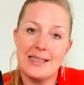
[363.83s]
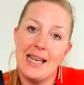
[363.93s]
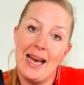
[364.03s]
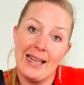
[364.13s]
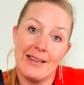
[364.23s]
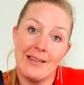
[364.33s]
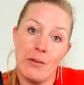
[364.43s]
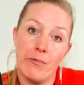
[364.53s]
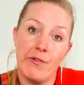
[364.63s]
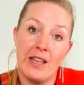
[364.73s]
still had
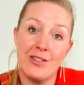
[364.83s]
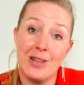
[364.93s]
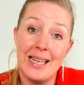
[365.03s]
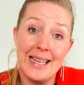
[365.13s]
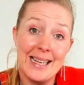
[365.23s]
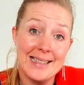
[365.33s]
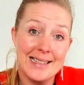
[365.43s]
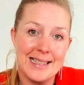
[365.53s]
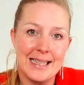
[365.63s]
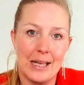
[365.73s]
some things, a
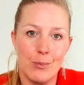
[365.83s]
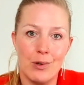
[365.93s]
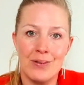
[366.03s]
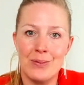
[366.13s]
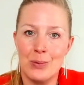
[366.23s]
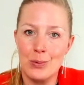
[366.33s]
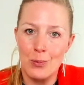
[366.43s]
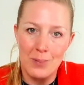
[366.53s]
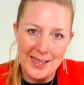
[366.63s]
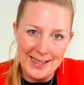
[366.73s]
legacy that was not
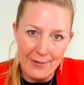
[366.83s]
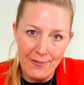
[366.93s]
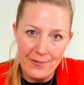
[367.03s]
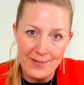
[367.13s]
completely